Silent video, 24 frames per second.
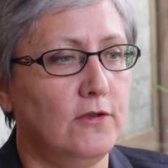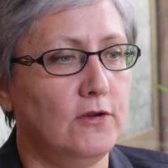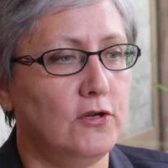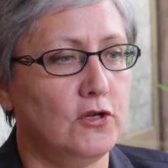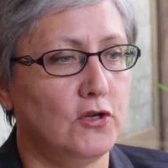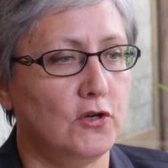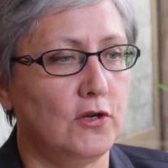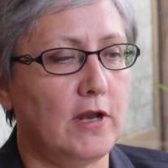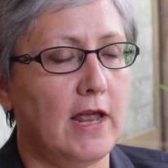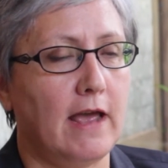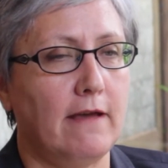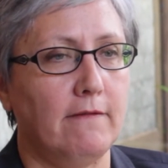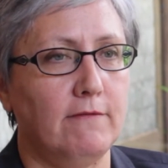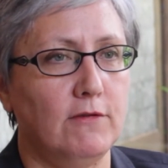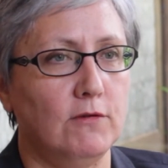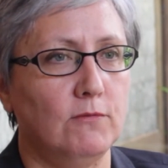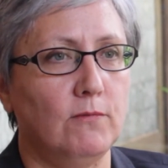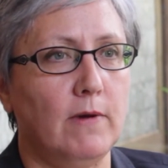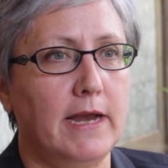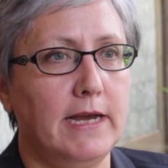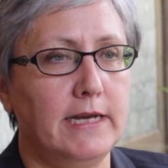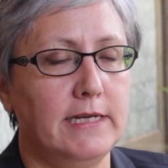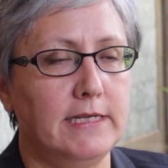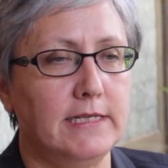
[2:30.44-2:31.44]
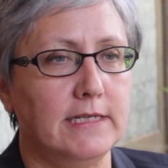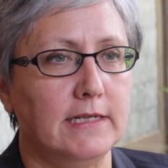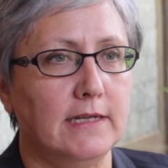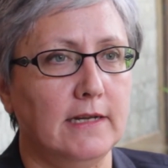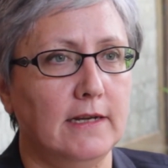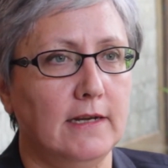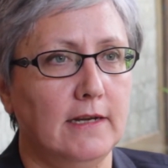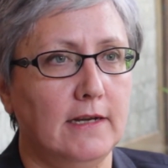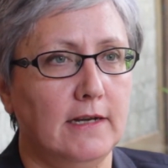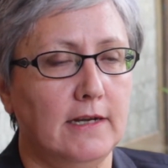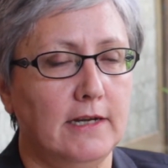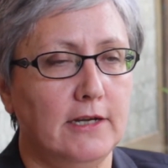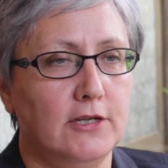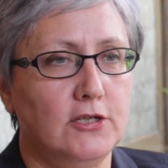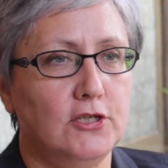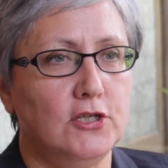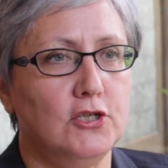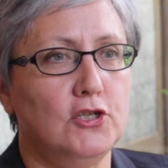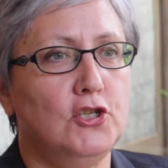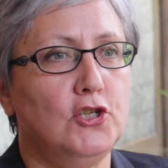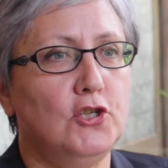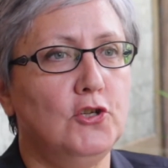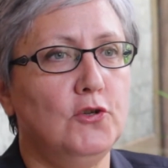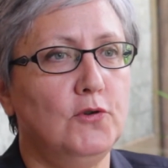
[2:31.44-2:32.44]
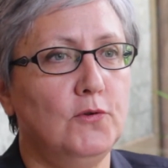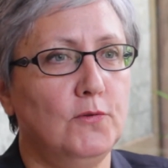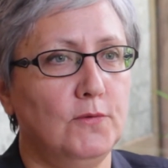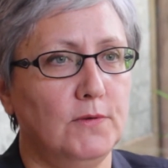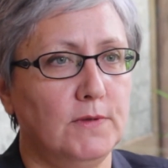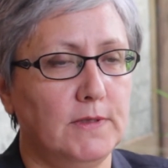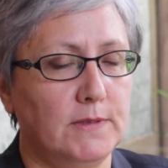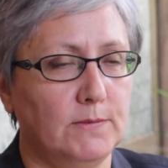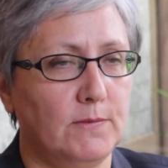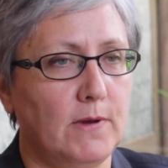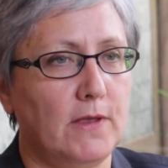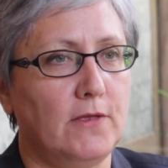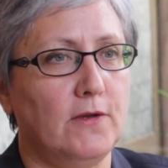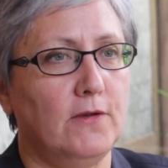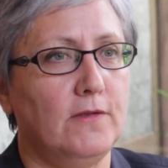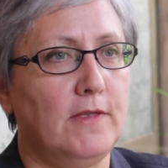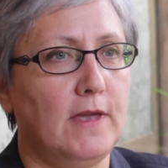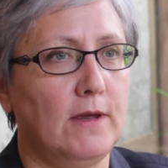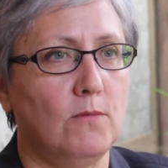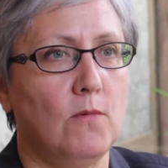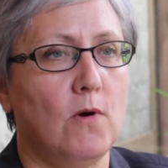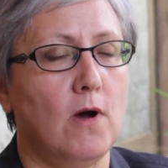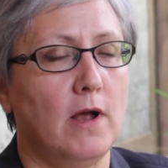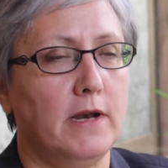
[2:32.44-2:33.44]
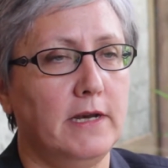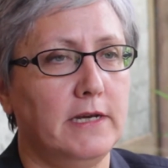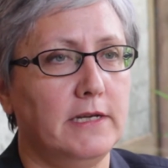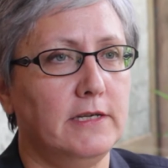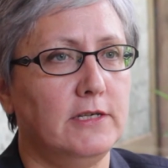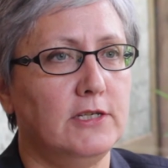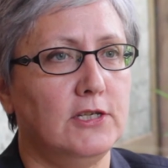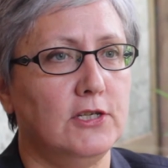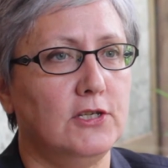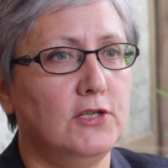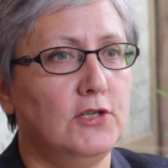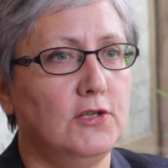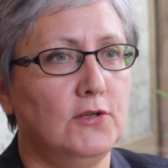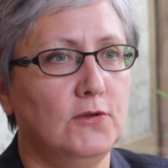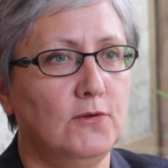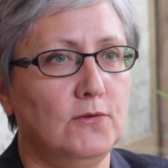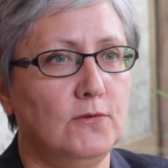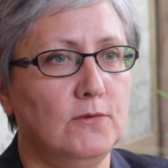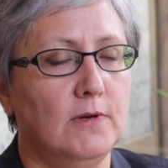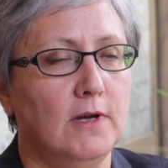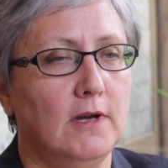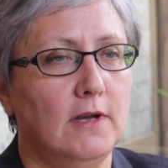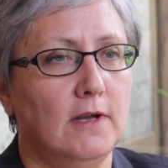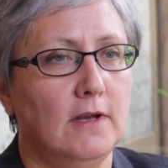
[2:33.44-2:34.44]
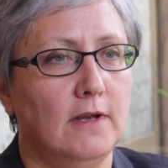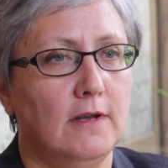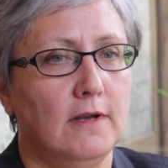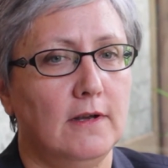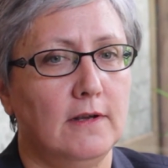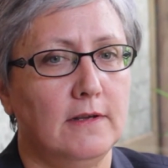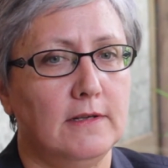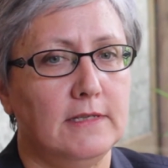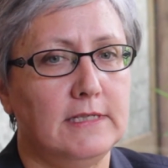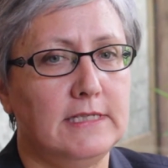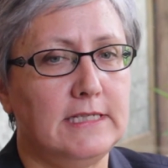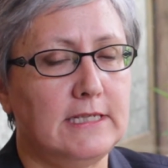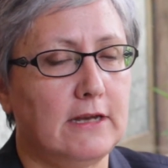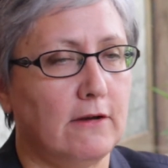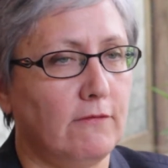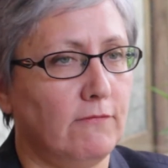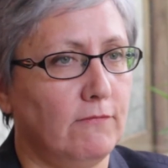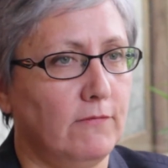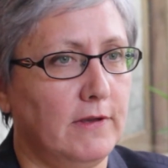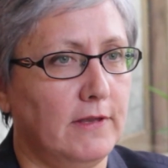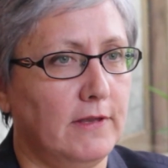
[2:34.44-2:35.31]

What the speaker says: should have the right to choose whether they wanted to do stuff